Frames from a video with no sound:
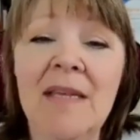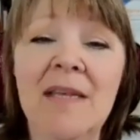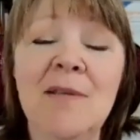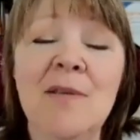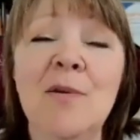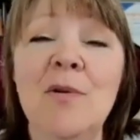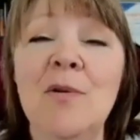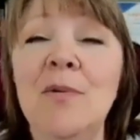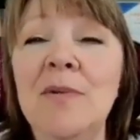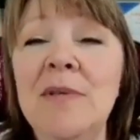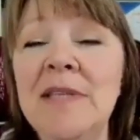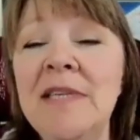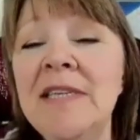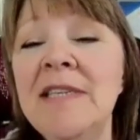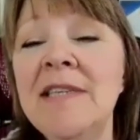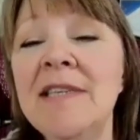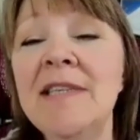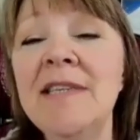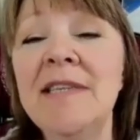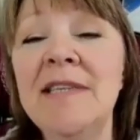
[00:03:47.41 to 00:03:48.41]
So,
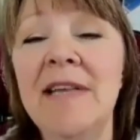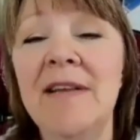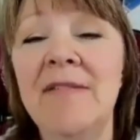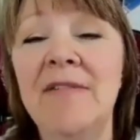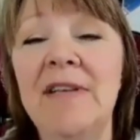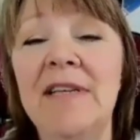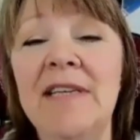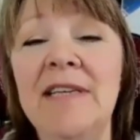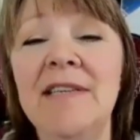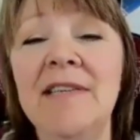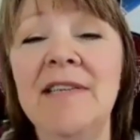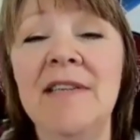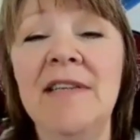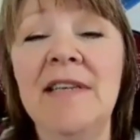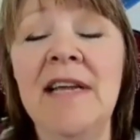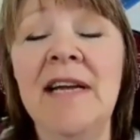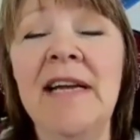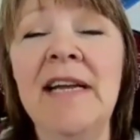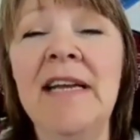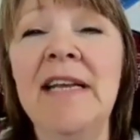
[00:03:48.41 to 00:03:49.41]
since the 70s, the
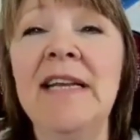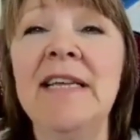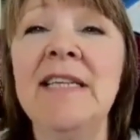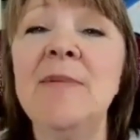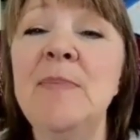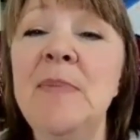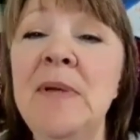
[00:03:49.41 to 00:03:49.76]
diet has